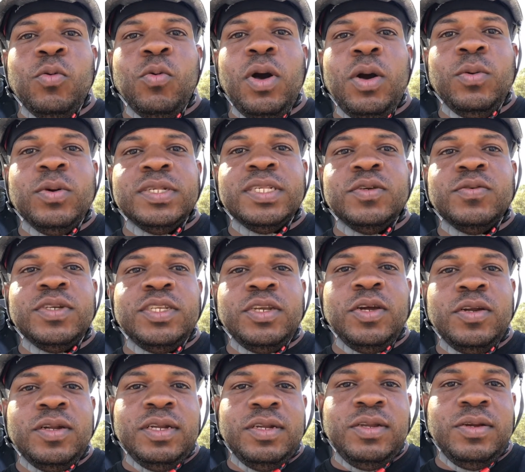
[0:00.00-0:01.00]
was the
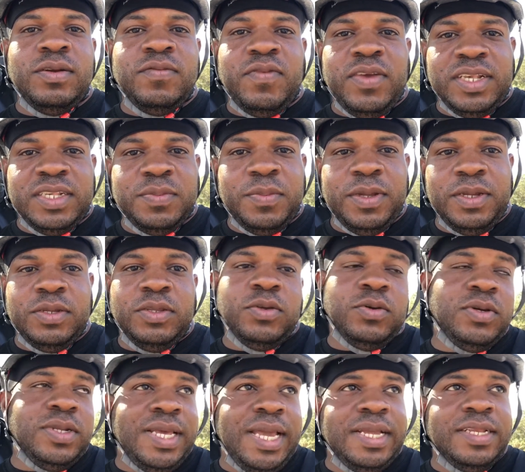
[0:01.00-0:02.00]
return on your investment? You
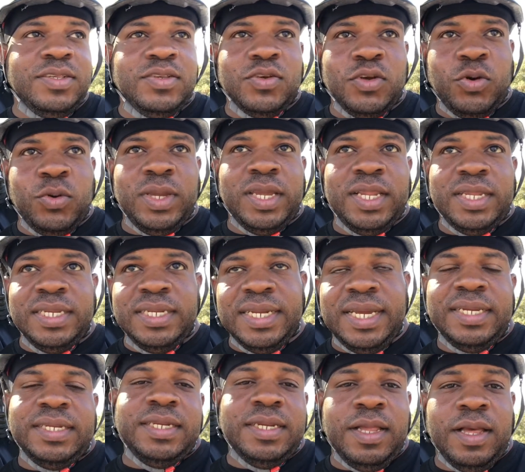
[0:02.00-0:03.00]
could answer quickly,
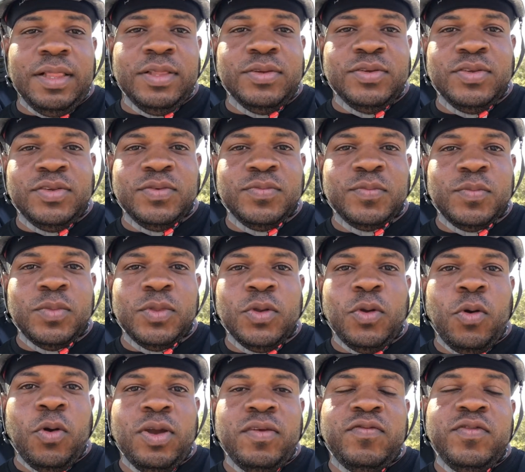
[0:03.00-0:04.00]
$90.
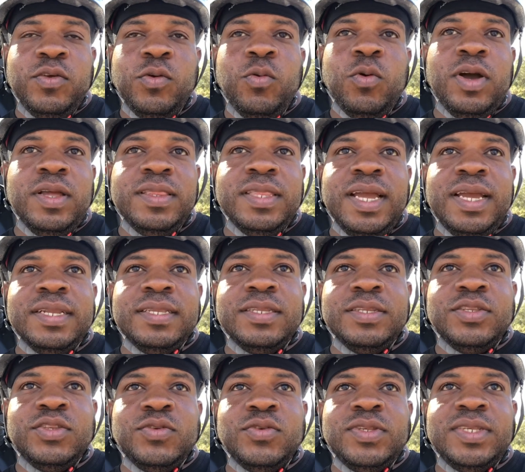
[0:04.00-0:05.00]
Or if you want that
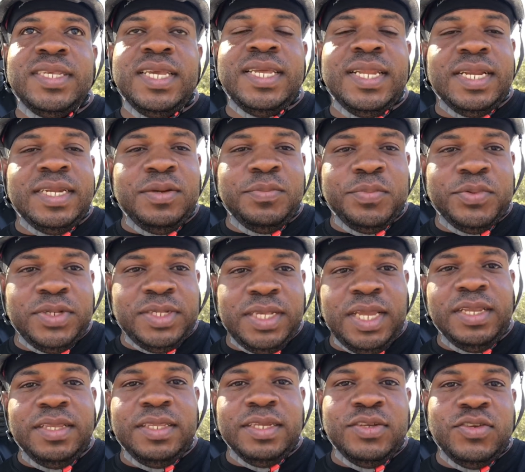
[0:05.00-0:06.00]
to say that in
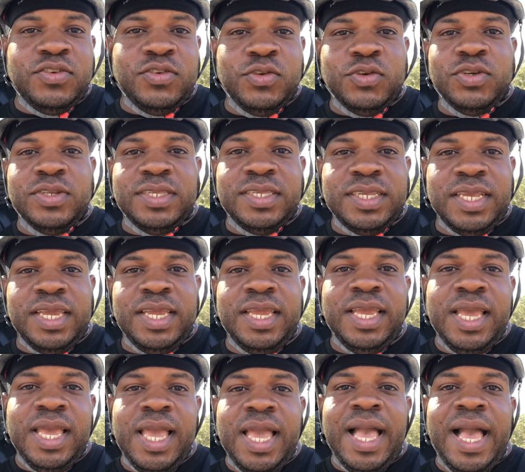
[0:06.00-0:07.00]
percentage, you could say,
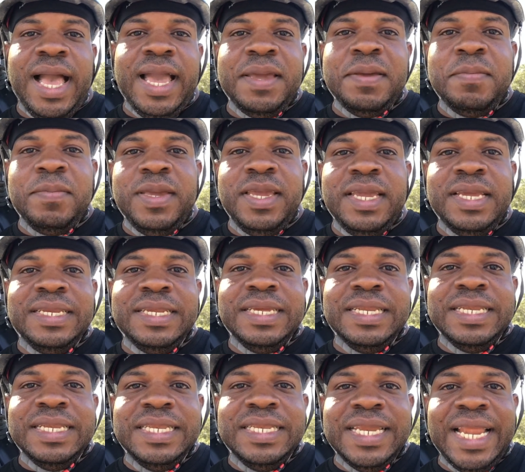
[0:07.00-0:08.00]
I made
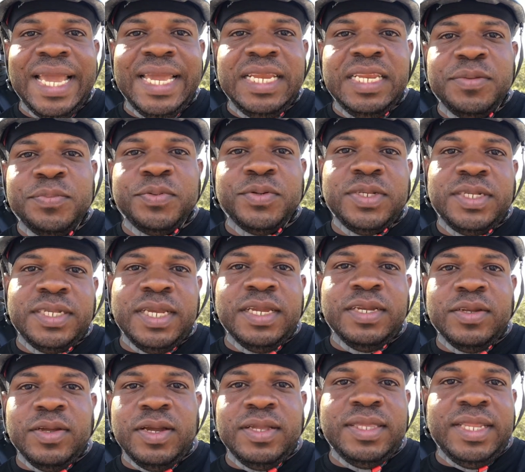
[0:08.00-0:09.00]

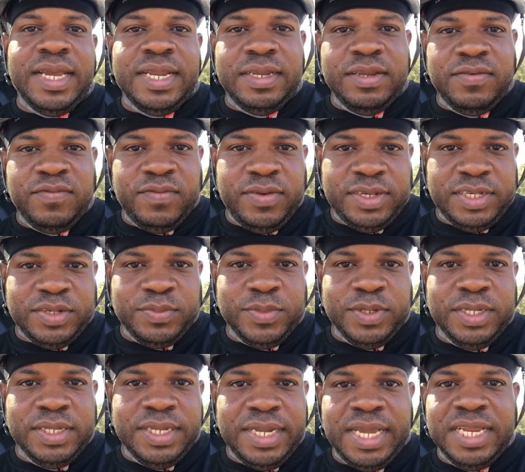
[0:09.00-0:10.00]
90% on that
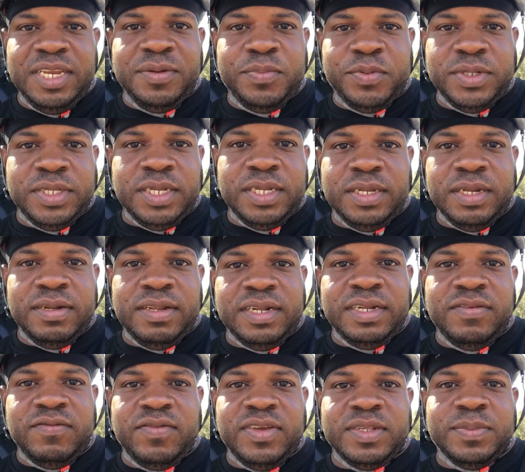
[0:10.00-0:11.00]
investment, 90% on
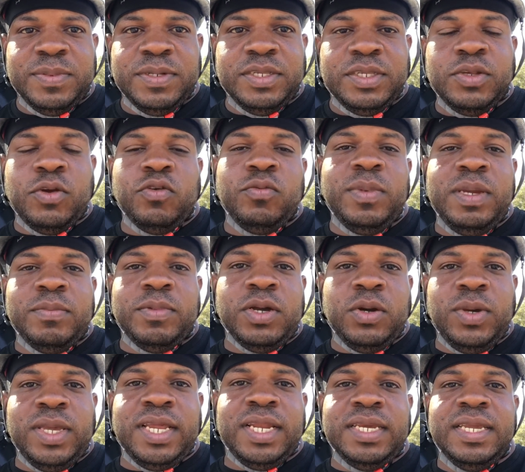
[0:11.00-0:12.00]
that investment. So remember,
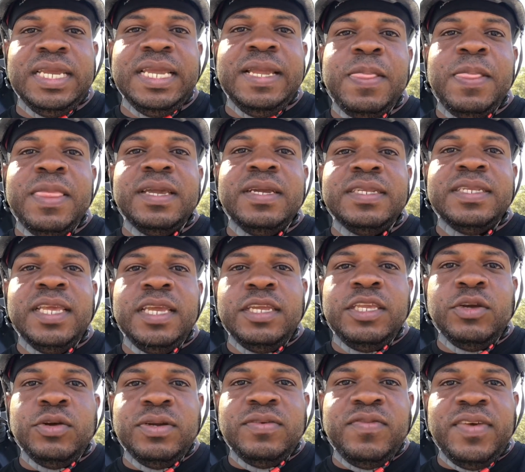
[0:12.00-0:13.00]
quickly,
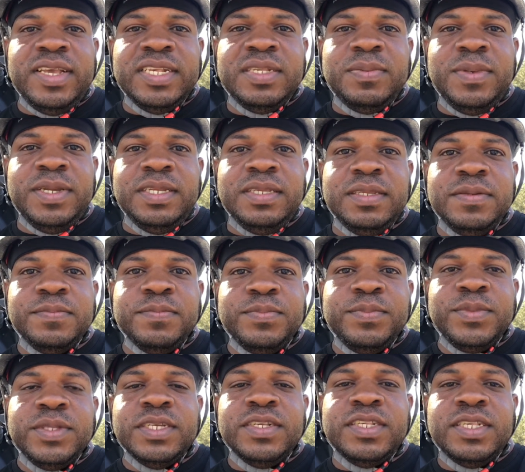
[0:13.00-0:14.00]
take your investment,
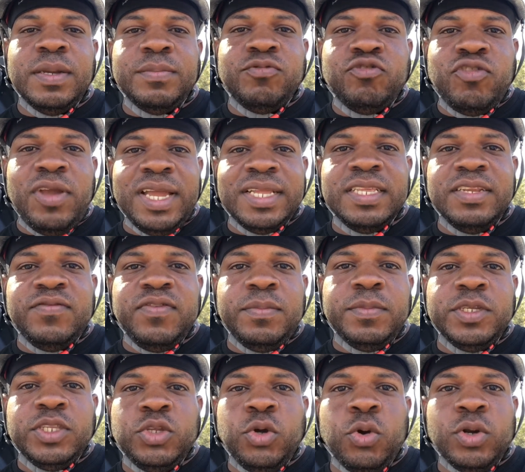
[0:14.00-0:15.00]
subtract it from
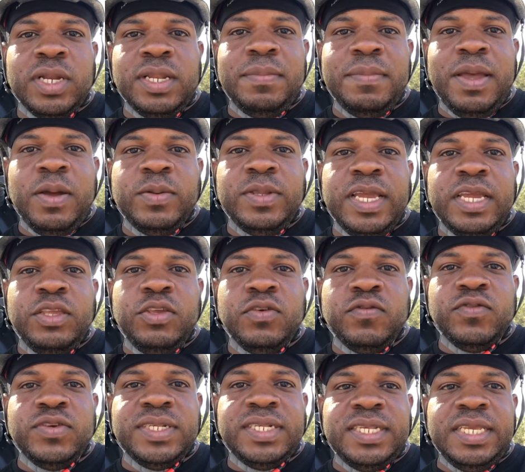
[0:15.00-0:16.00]
the total amount that you
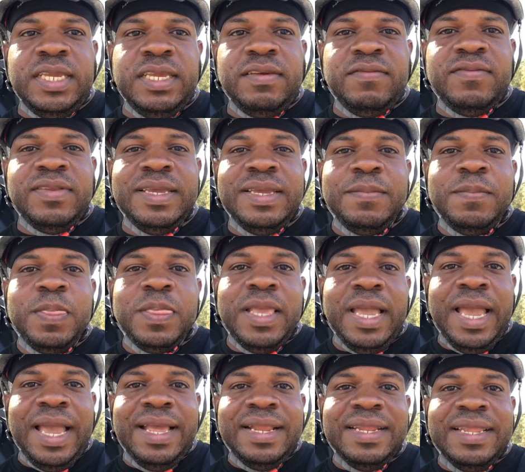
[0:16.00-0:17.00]
received,
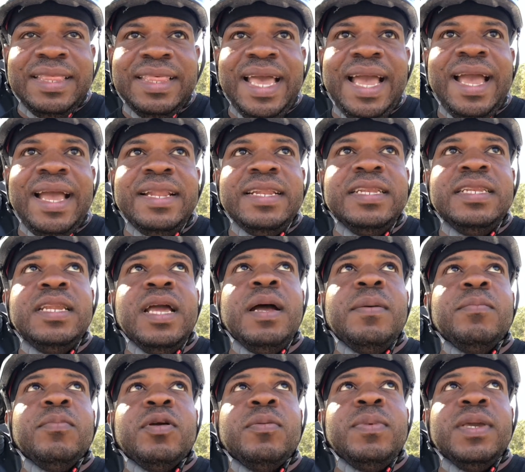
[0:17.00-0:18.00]
and that
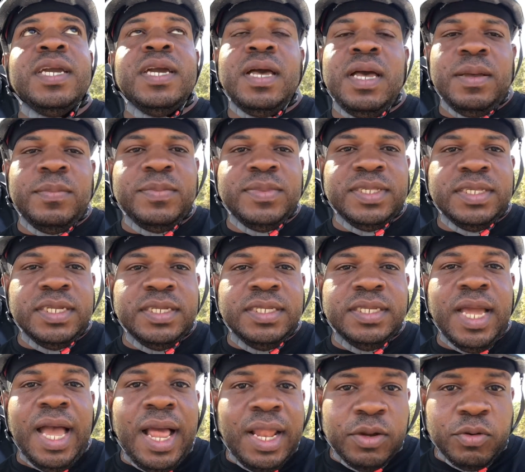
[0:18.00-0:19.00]
number becomes the
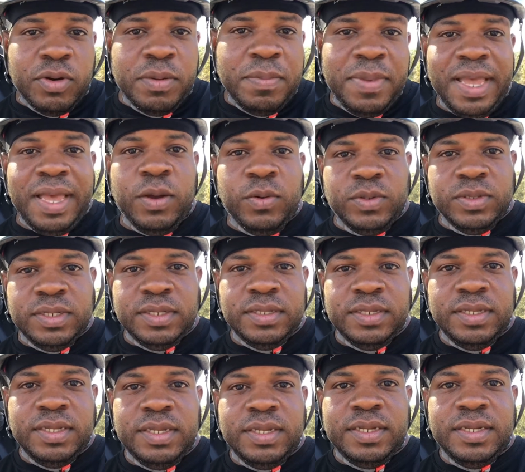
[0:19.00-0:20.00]
dollar amount
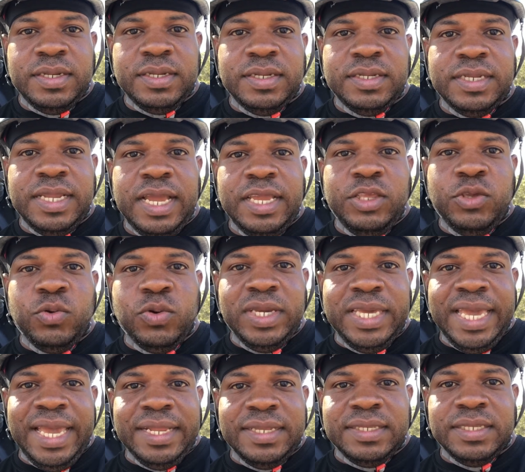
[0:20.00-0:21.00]
that you
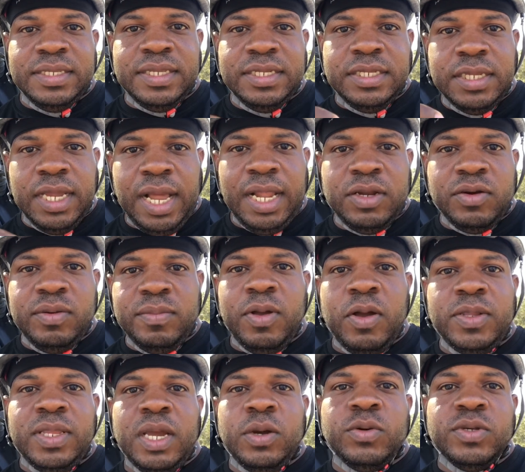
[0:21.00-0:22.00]
get, the dollar
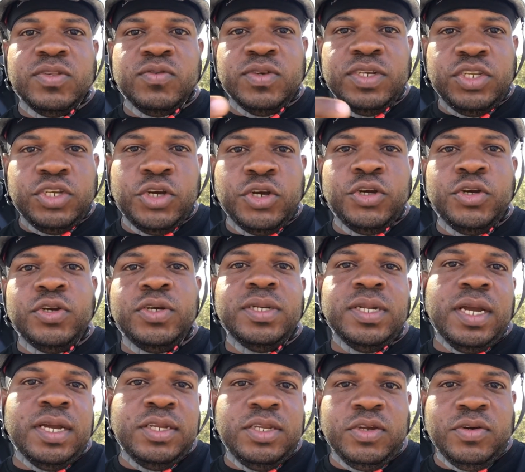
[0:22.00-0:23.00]
amount that was
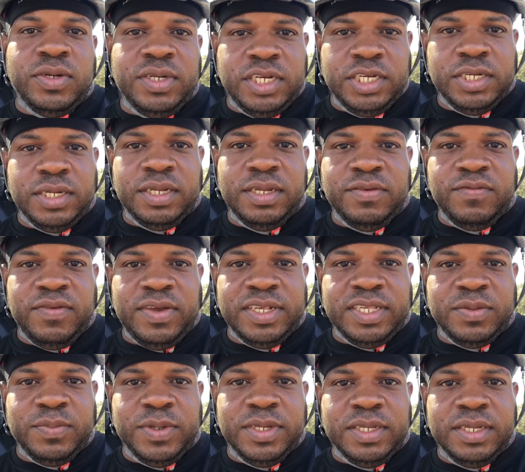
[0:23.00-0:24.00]
returned on your initial
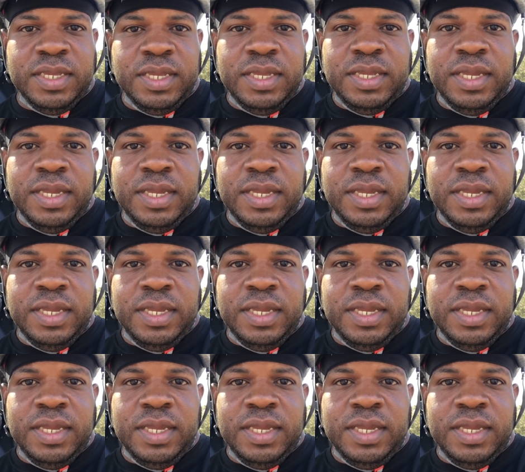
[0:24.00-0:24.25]
investment.